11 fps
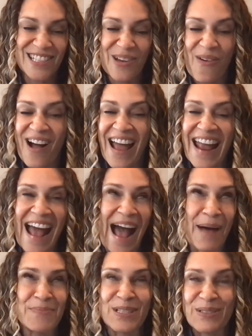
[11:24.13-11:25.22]
So I
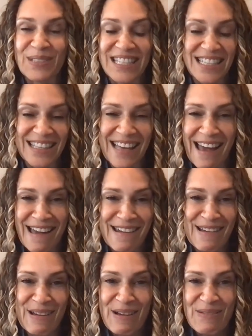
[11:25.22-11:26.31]
absolutely did that
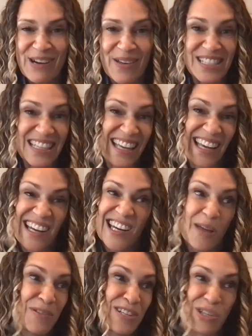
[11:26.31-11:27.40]
when I was a kid,
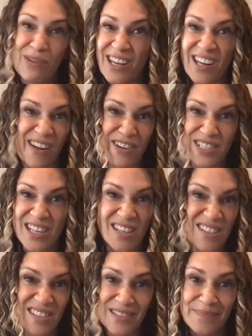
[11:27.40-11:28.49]
and I've been doing it ever
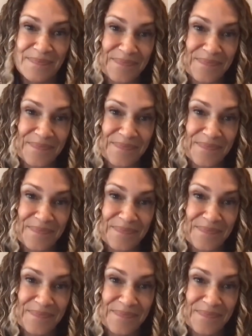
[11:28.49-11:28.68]
since.